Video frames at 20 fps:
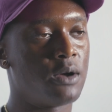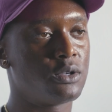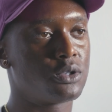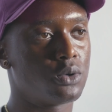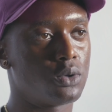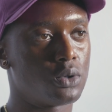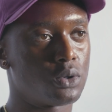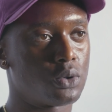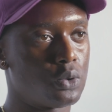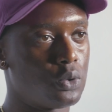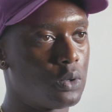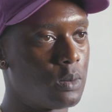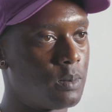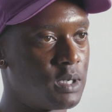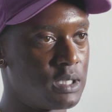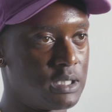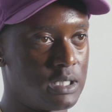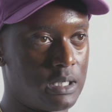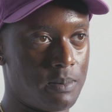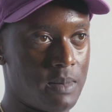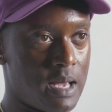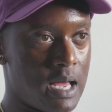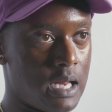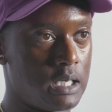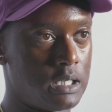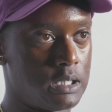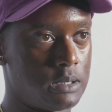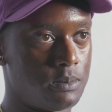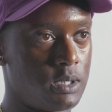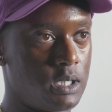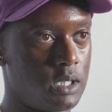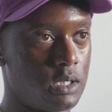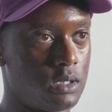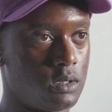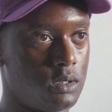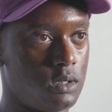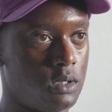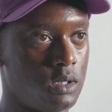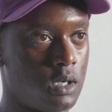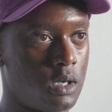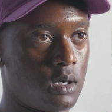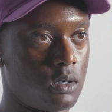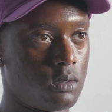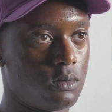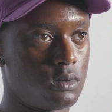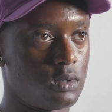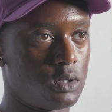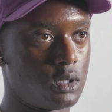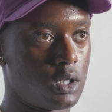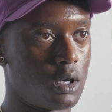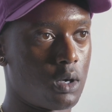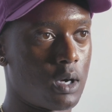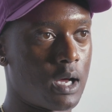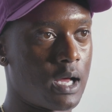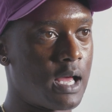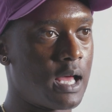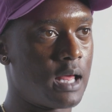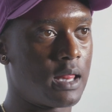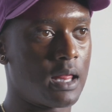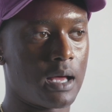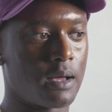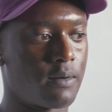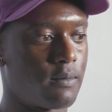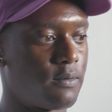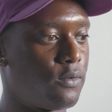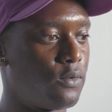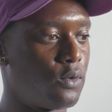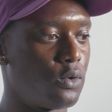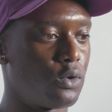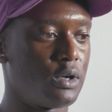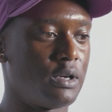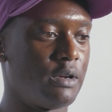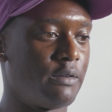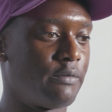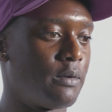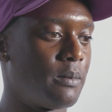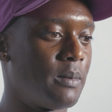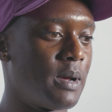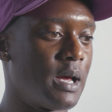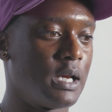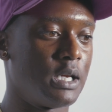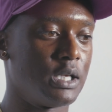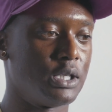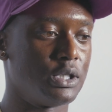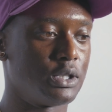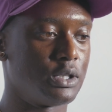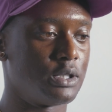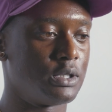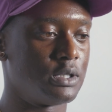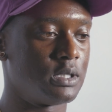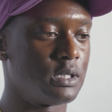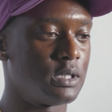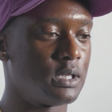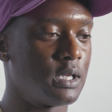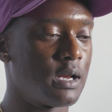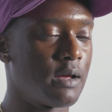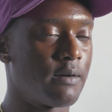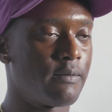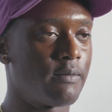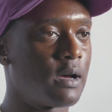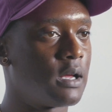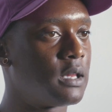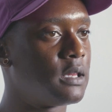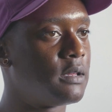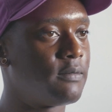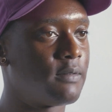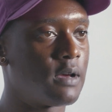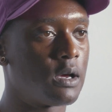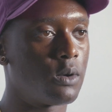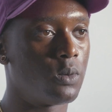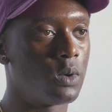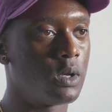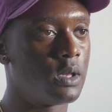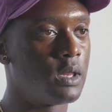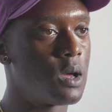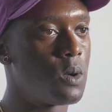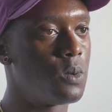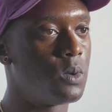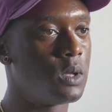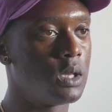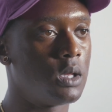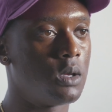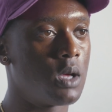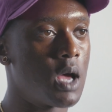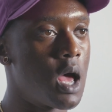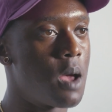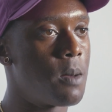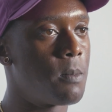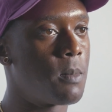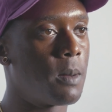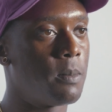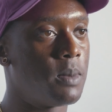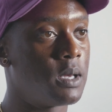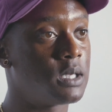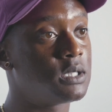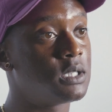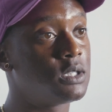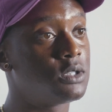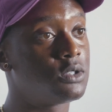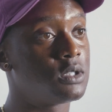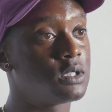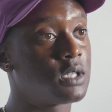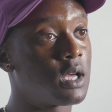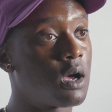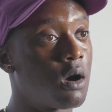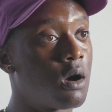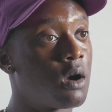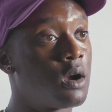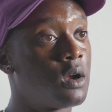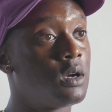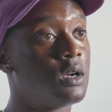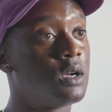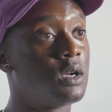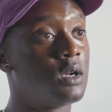I was going through a bunch of management, you know? So I had like 4 different managers, and then I finally found one that really had my best interests at heart.